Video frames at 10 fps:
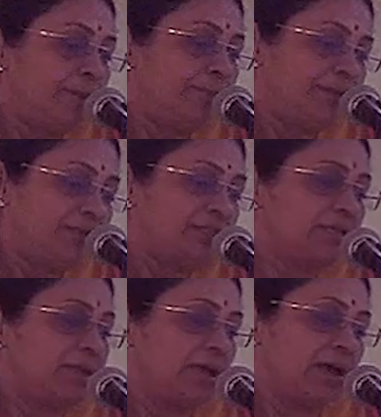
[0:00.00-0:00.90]
Built
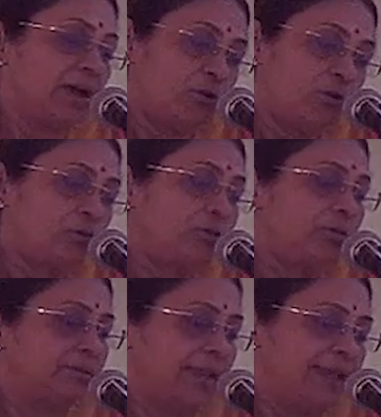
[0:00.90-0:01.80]

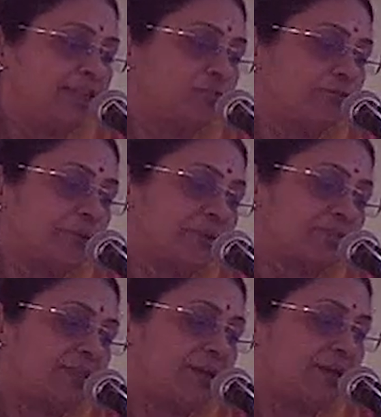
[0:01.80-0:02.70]
along the lines of a
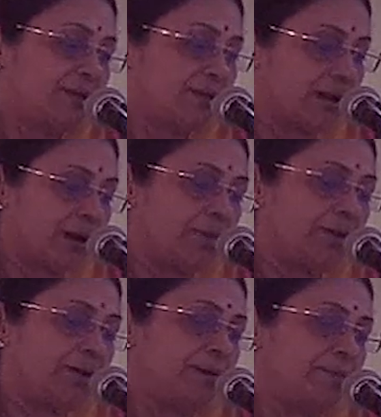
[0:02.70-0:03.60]
Prastara
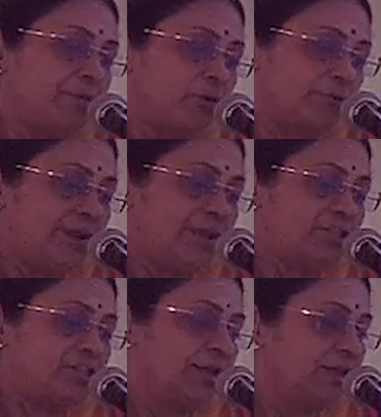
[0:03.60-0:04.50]
Grama or
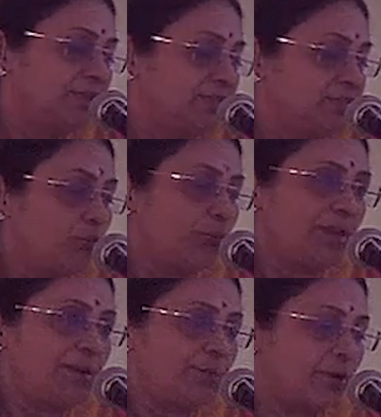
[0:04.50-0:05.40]
village, this is a
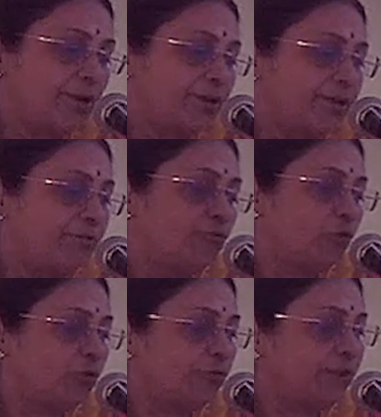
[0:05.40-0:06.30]
well-protected
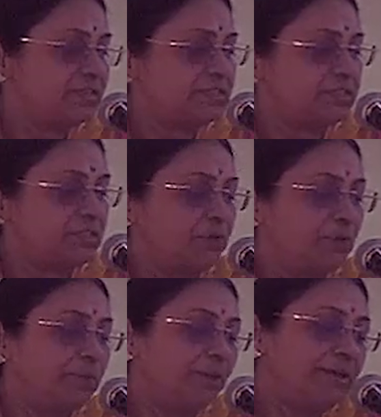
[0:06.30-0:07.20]
fortified city
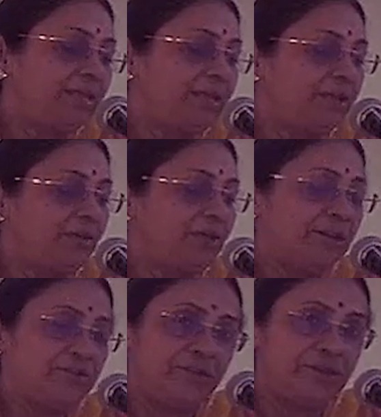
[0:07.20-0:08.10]
with multi-level
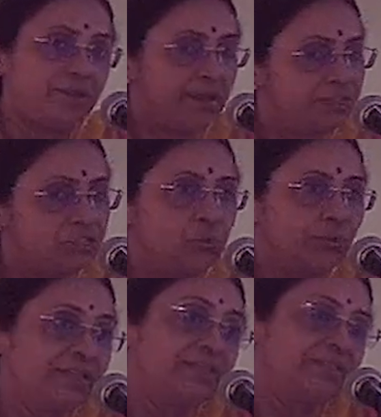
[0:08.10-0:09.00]
entry gates
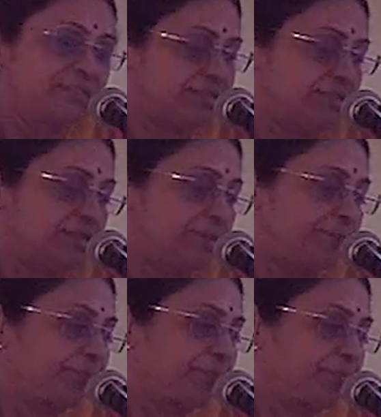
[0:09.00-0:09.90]
within the city.
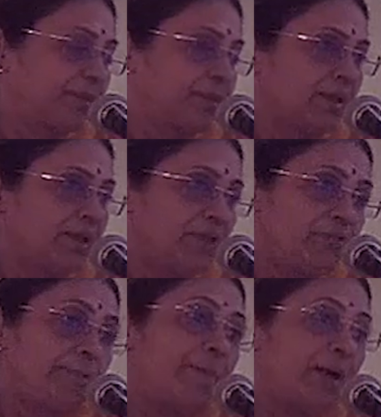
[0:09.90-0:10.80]

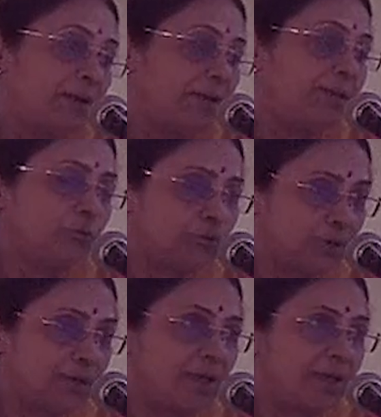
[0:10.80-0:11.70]
Even
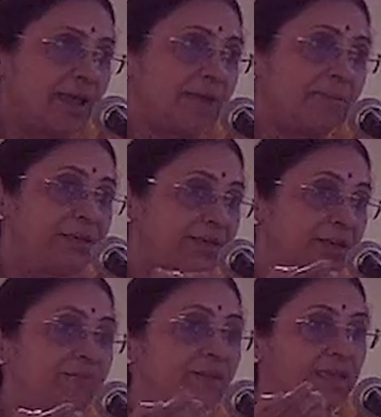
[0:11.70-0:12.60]
Pataliputra had
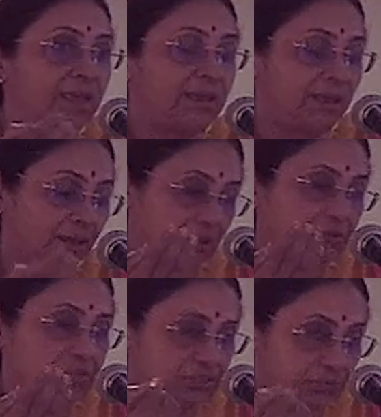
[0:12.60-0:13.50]
multi-level
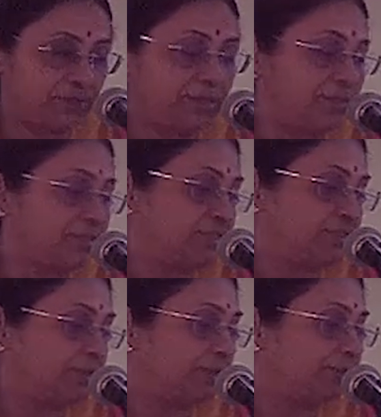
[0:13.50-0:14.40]
gates within the city.